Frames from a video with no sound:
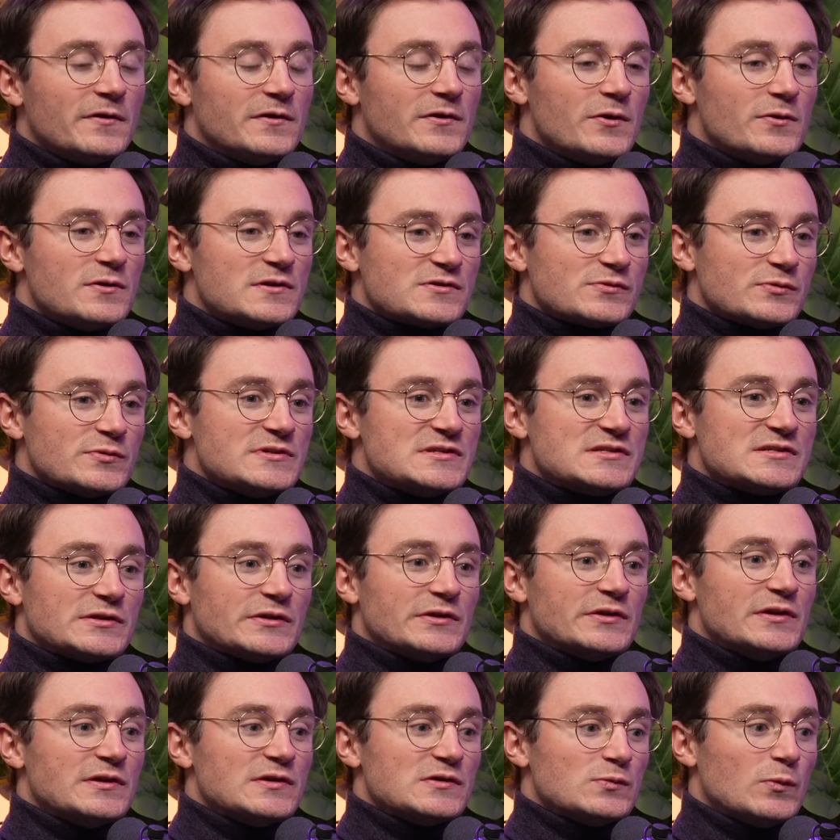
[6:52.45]
noticed
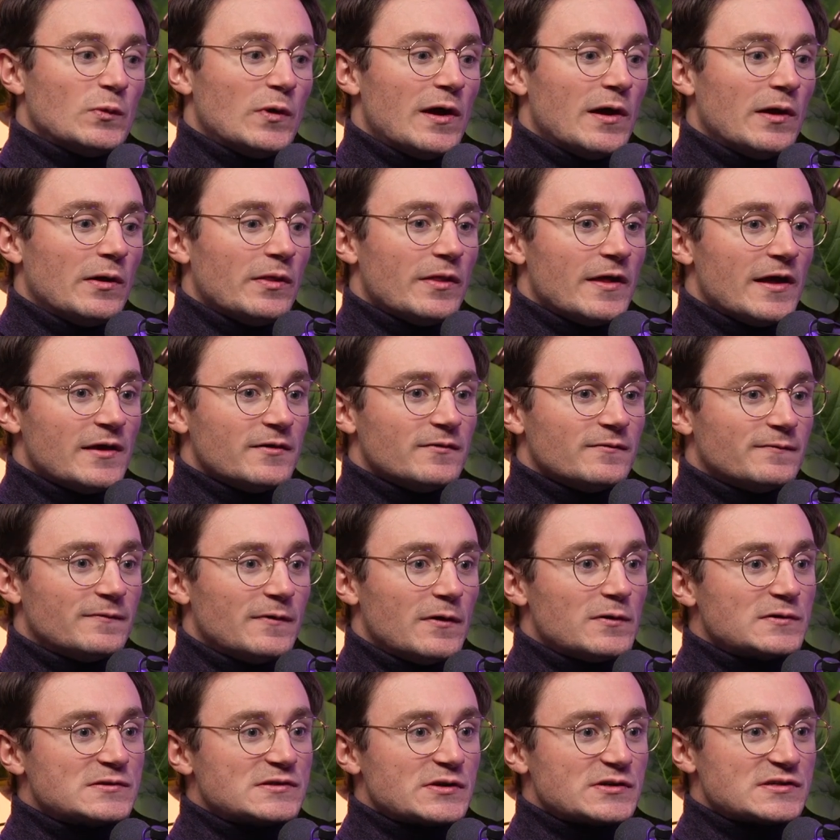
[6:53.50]
recently as well that
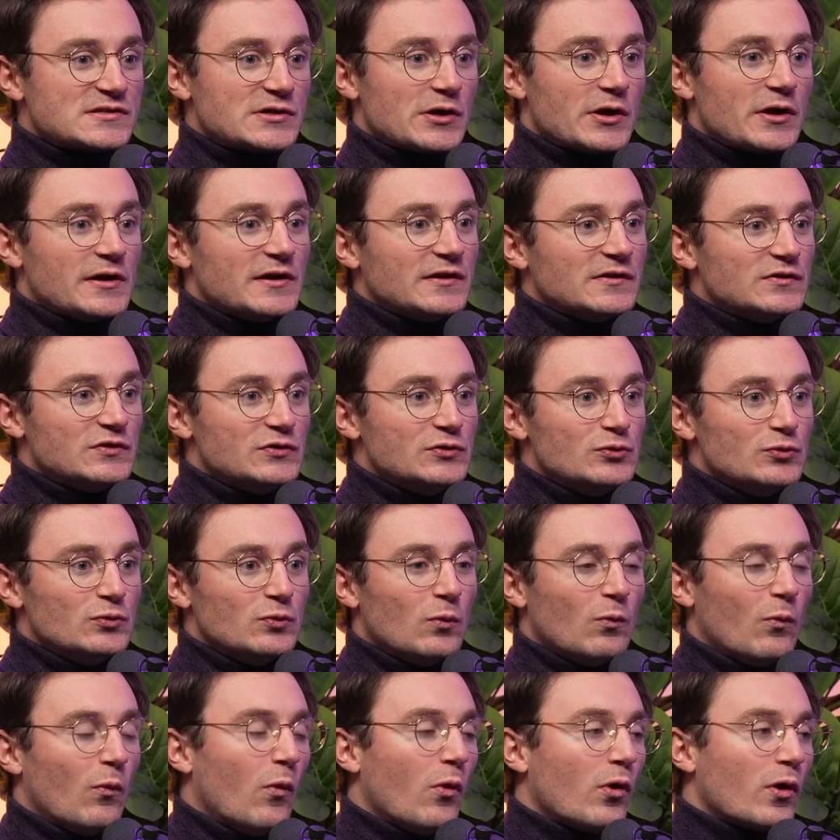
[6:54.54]
folks are starting to
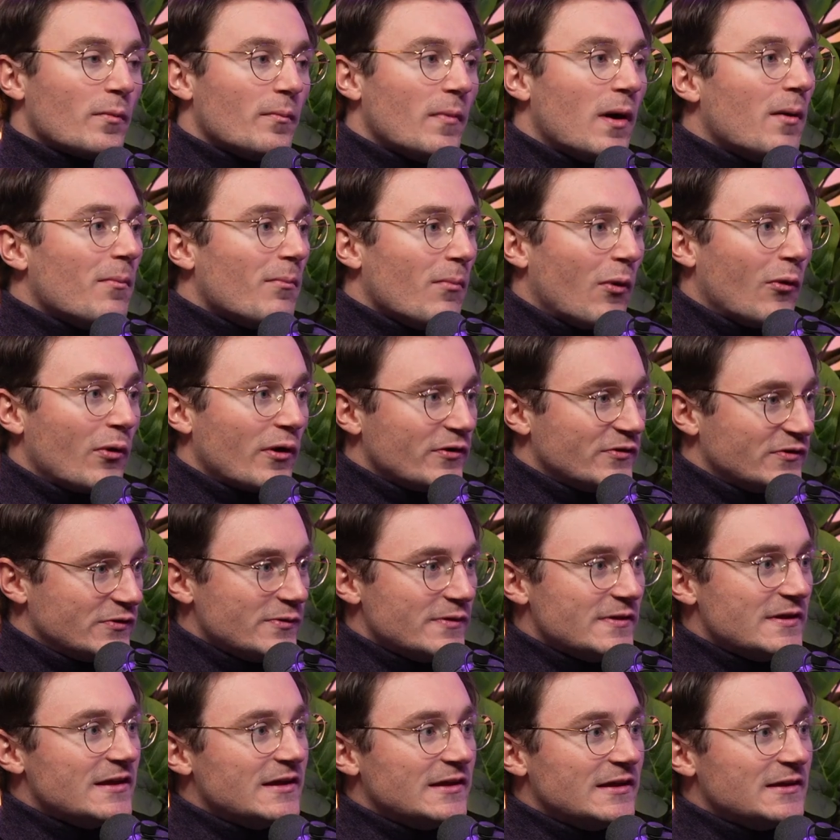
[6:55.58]
warm up more to
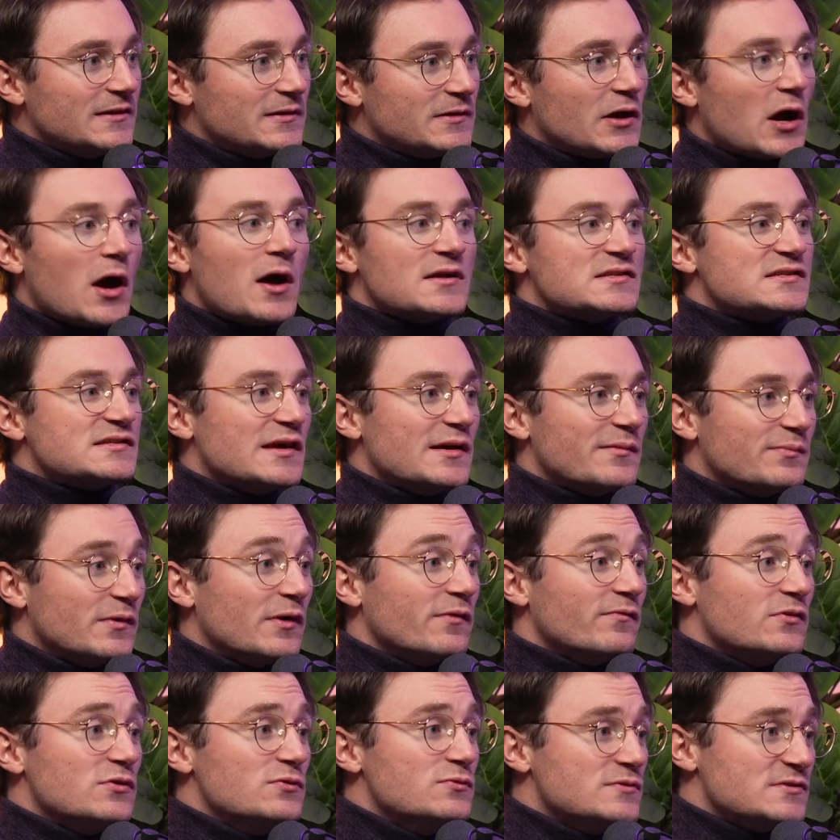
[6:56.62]
the concept
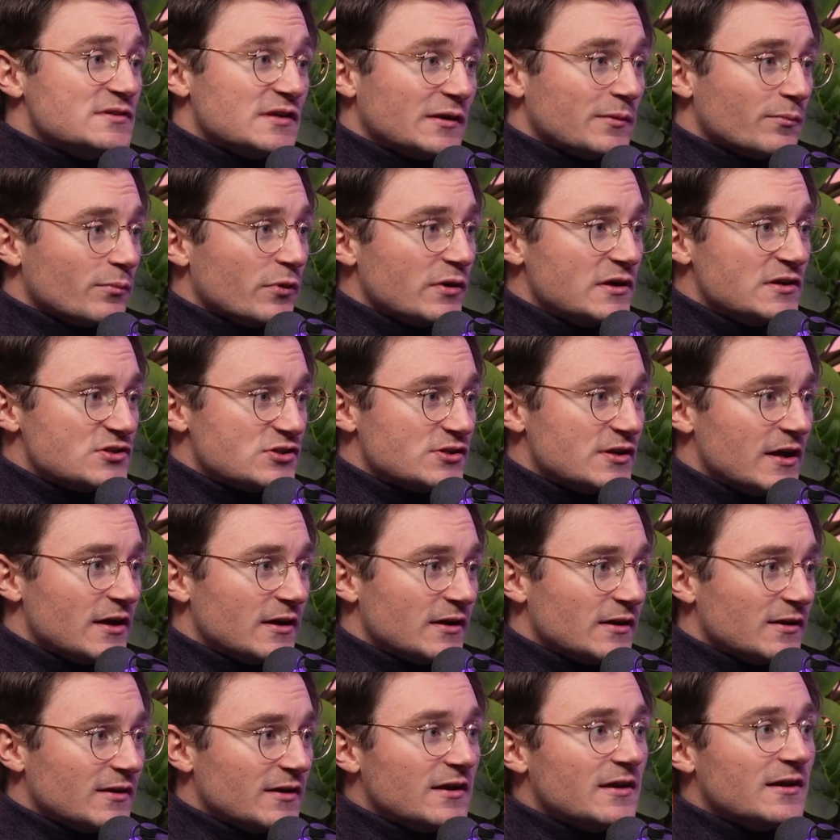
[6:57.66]
of using breach
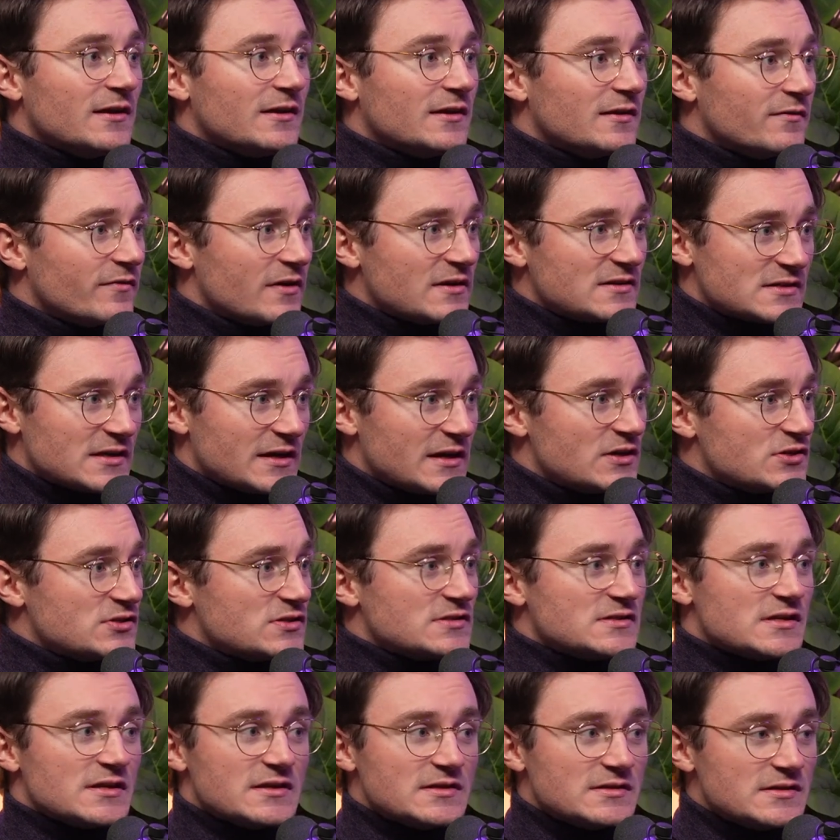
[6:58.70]
data in
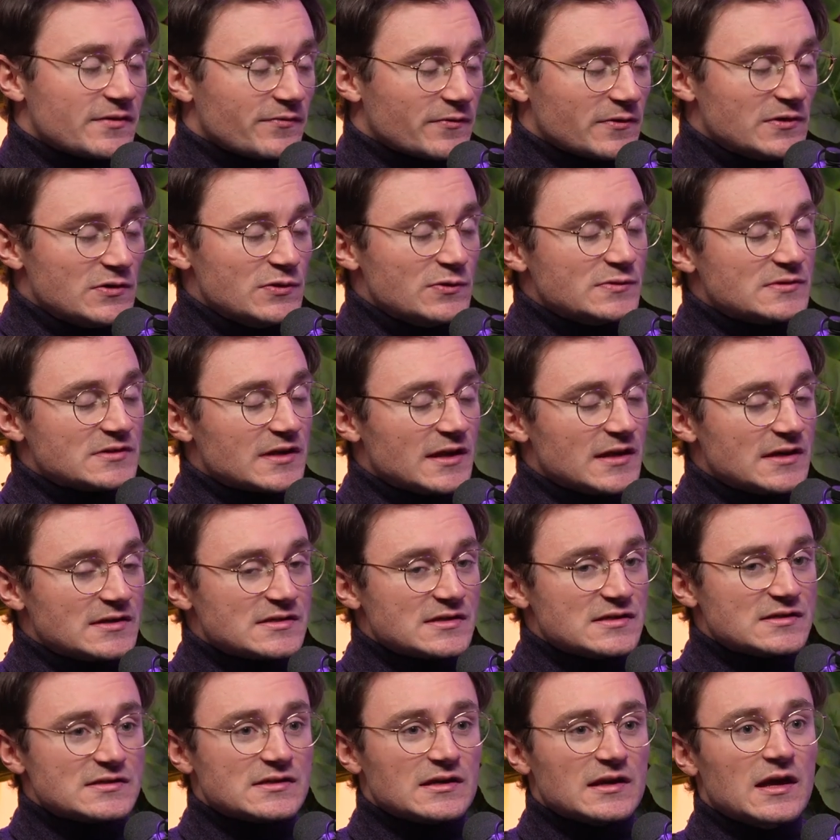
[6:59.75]
investigations in different use
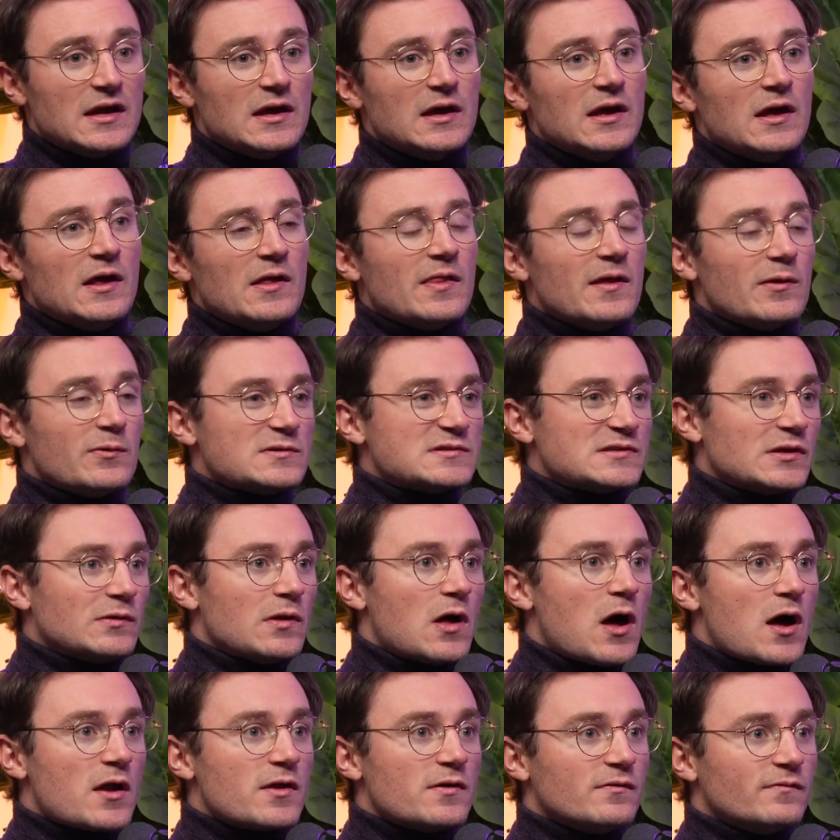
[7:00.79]
cases. There was a
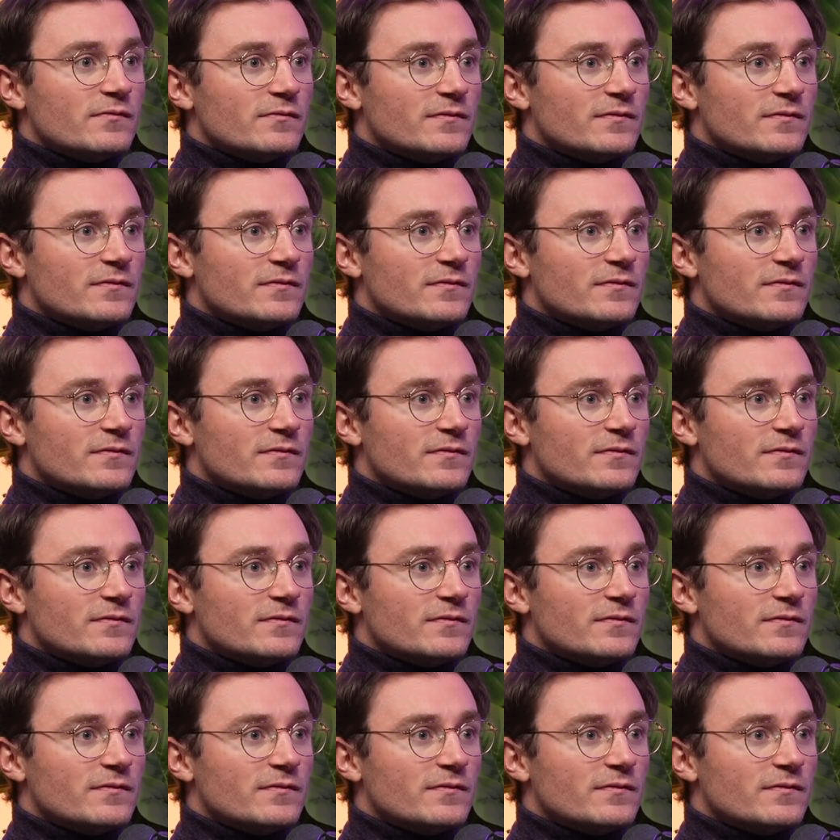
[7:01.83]
lot of